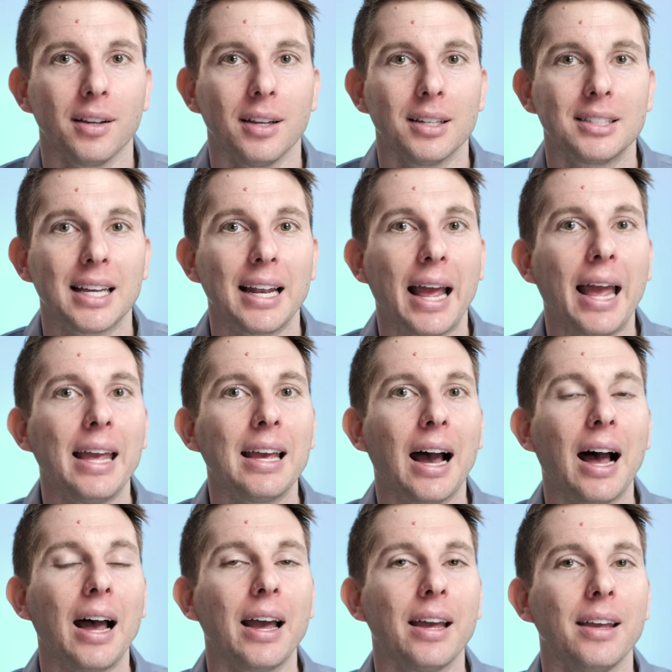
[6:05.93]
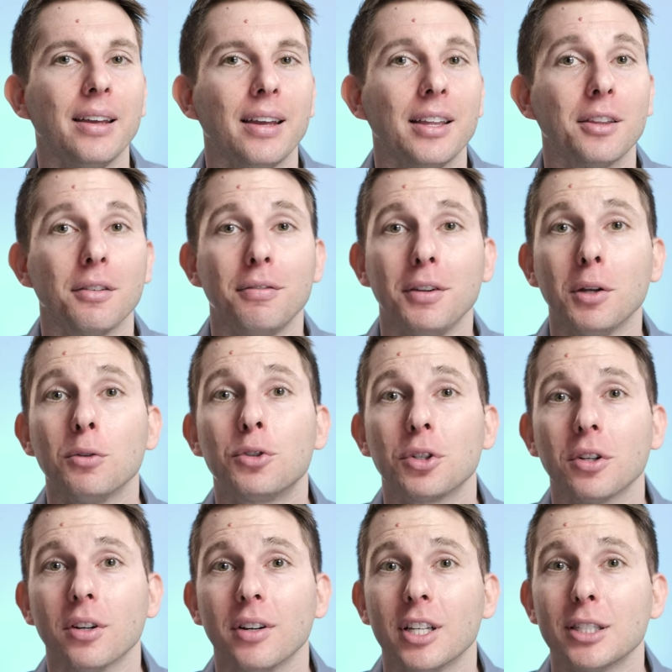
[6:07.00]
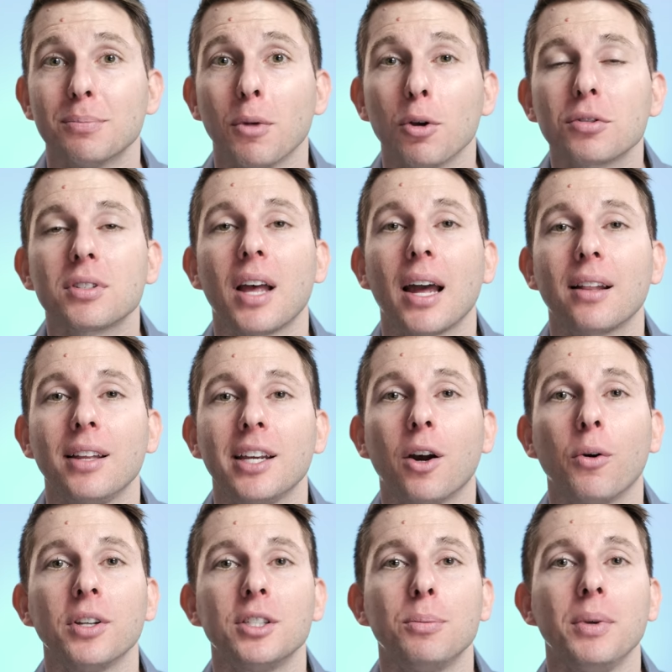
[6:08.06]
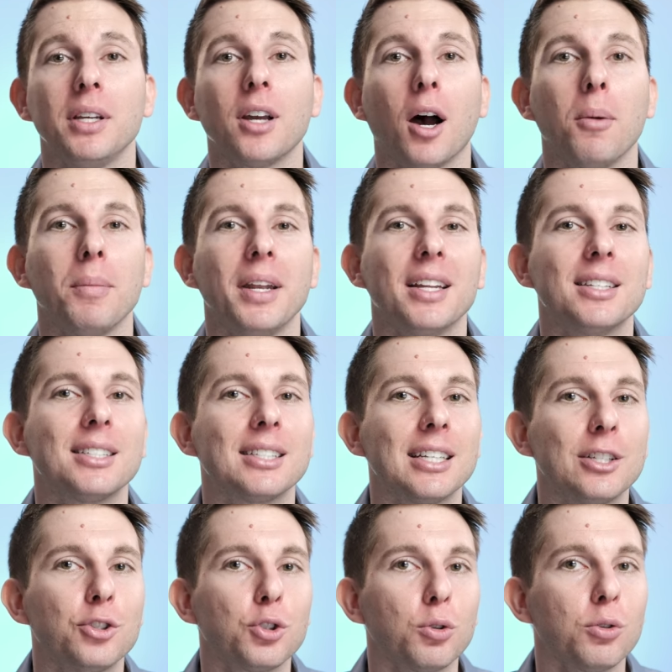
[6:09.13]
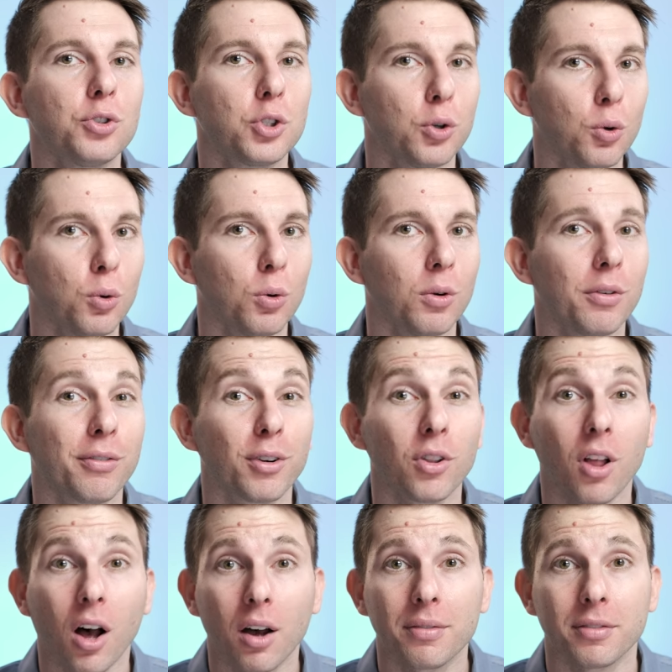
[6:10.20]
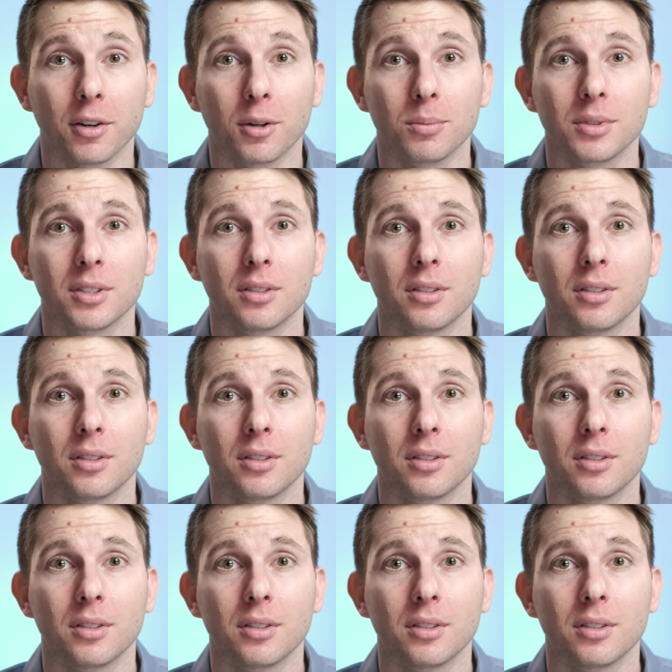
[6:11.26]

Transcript: is that AI in the future is most likely going to become an essential tool for law firms.